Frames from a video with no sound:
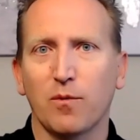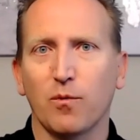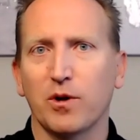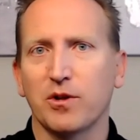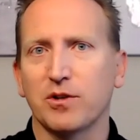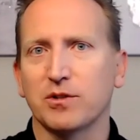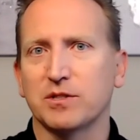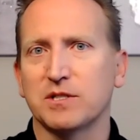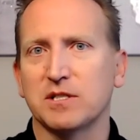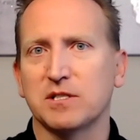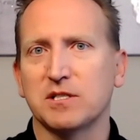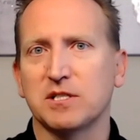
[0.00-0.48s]

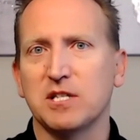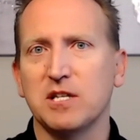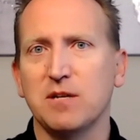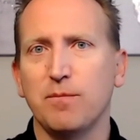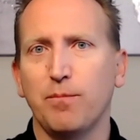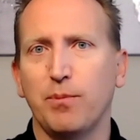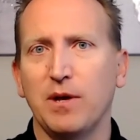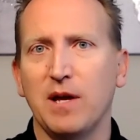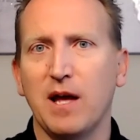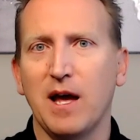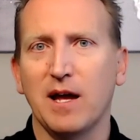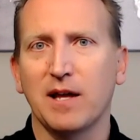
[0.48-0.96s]
whether it's a
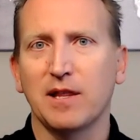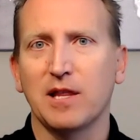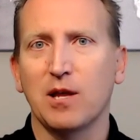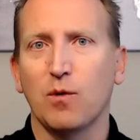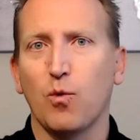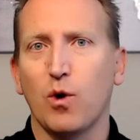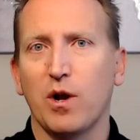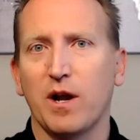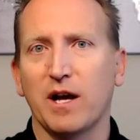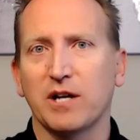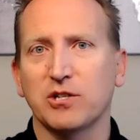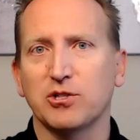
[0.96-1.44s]
CPA and they
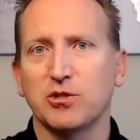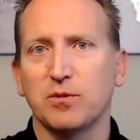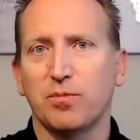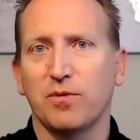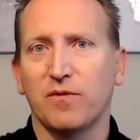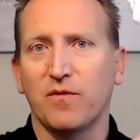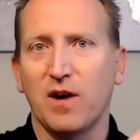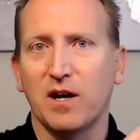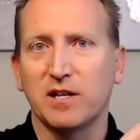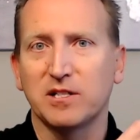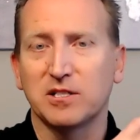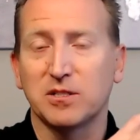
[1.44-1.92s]
want to actually
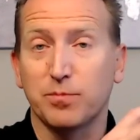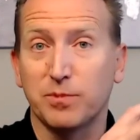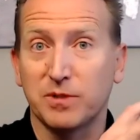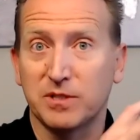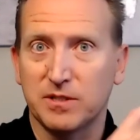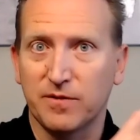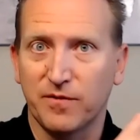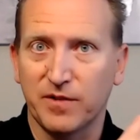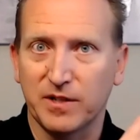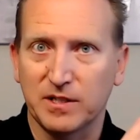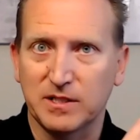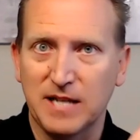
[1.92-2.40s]
provide
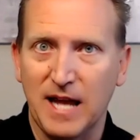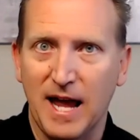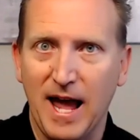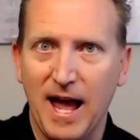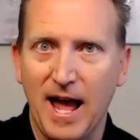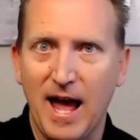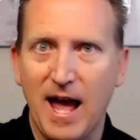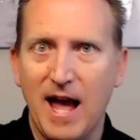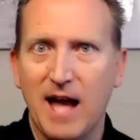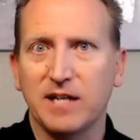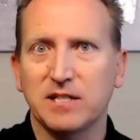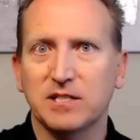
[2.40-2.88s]
specific
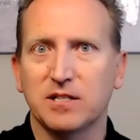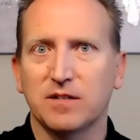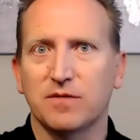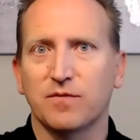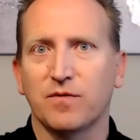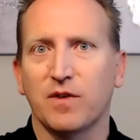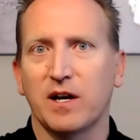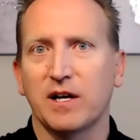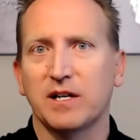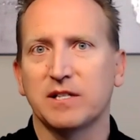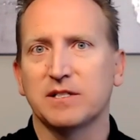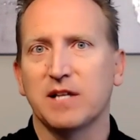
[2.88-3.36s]
tax
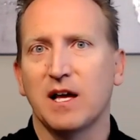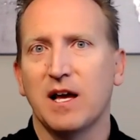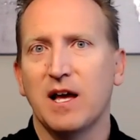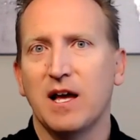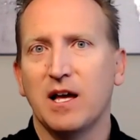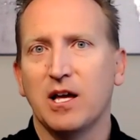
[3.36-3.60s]
advice.